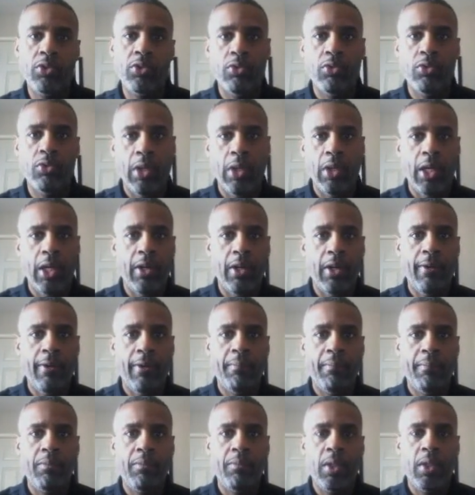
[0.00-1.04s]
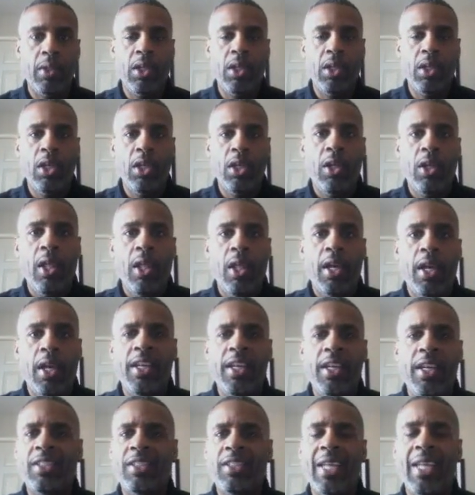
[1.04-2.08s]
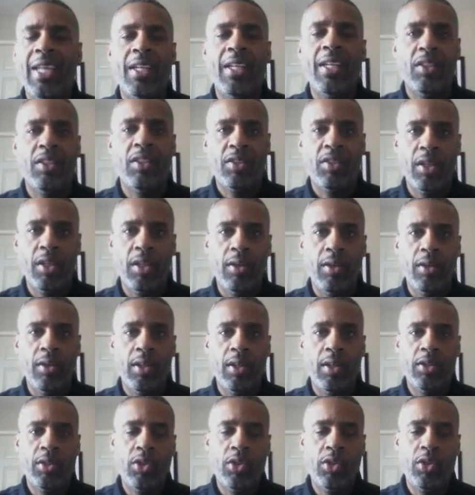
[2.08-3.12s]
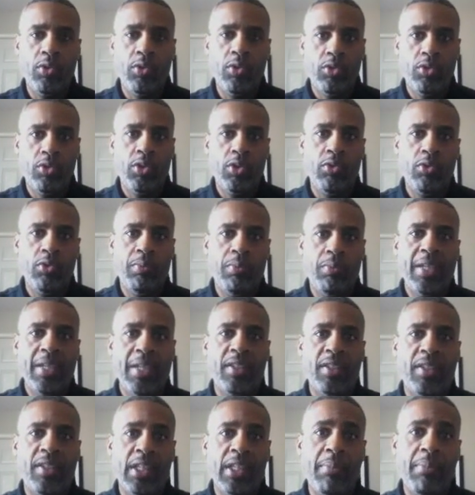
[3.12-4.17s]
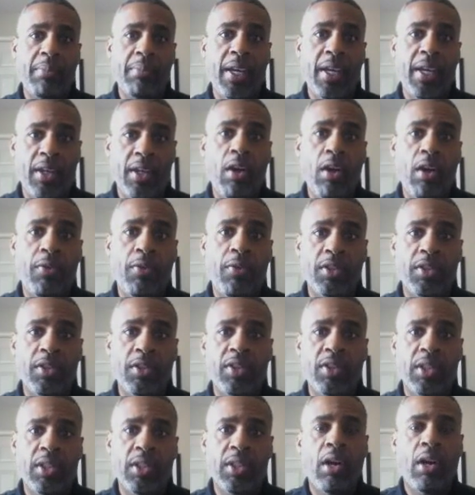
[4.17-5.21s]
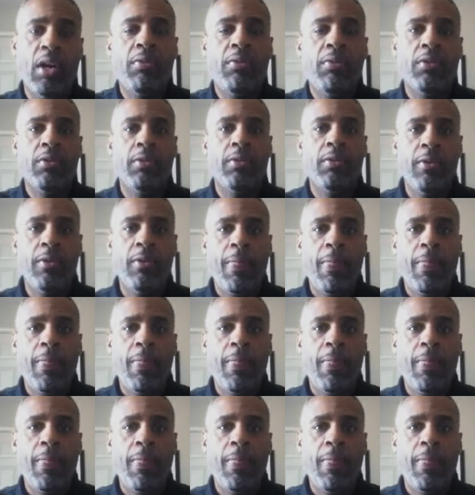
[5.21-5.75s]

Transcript: to and it's not necessarily to basically make an offer and send an offer.